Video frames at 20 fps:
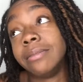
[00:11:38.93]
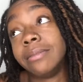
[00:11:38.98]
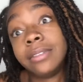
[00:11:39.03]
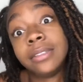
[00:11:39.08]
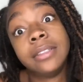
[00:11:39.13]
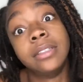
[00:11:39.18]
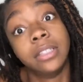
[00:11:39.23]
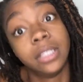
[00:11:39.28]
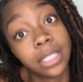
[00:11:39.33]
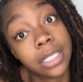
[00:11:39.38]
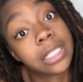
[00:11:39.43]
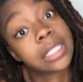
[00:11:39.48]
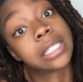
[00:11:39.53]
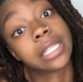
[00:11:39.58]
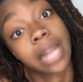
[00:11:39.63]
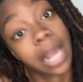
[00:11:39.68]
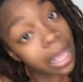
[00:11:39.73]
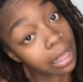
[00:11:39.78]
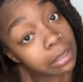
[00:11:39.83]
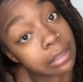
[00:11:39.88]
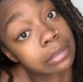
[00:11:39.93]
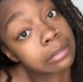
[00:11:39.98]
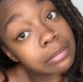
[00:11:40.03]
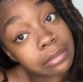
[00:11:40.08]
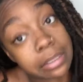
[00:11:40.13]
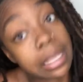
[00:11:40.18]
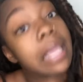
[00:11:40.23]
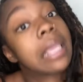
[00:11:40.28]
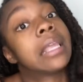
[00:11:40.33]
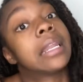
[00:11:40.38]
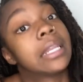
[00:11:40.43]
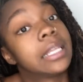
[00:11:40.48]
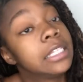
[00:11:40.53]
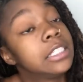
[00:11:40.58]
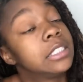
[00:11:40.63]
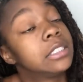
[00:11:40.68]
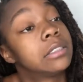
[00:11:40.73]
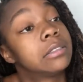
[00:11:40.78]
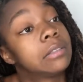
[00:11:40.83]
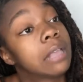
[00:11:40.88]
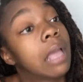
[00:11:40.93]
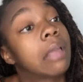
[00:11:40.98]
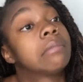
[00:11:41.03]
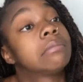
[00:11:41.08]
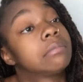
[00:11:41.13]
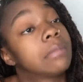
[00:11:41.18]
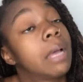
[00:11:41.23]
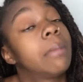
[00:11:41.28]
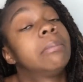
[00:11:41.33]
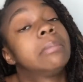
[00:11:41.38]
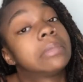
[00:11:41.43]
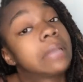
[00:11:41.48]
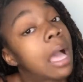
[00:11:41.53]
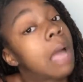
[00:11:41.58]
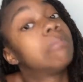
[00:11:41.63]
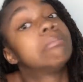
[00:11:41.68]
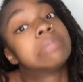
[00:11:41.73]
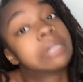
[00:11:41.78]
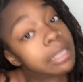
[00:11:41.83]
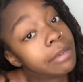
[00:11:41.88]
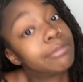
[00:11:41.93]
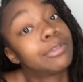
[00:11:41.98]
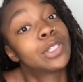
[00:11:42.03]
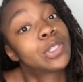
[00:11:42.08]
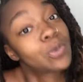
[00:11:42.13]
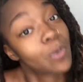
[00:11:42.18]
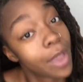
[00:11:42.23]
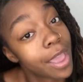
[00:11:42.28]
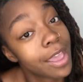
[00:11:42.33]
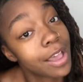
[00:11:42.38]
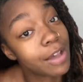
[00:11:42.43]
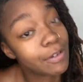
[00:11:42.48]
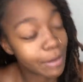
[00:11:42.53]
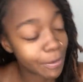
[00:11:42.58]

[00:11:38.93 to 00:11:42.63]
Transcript: listen, I say at least, I'm gonna give you 12.